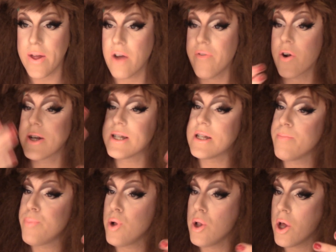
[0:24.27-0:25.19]
like a very
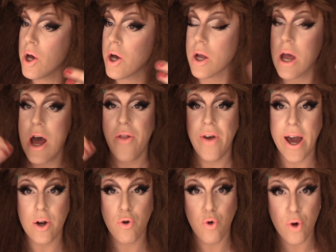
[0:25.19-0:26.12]
simple look
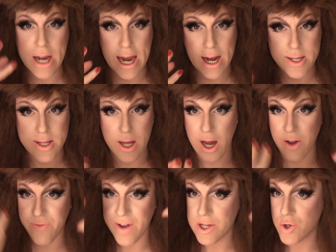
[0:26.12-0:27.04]
that creates the kind
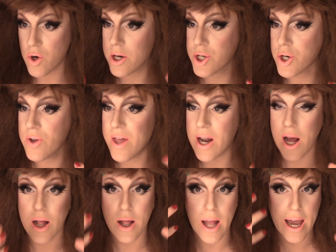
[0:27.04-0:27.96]
of face structure that
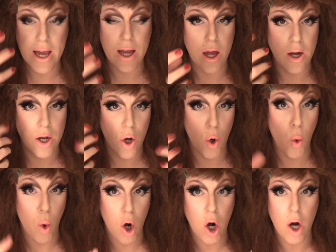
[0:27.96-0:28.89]
I like and know
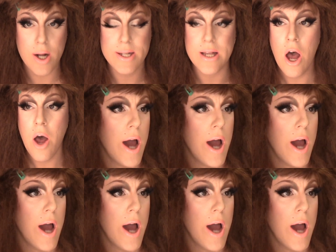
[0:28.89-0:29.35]
works.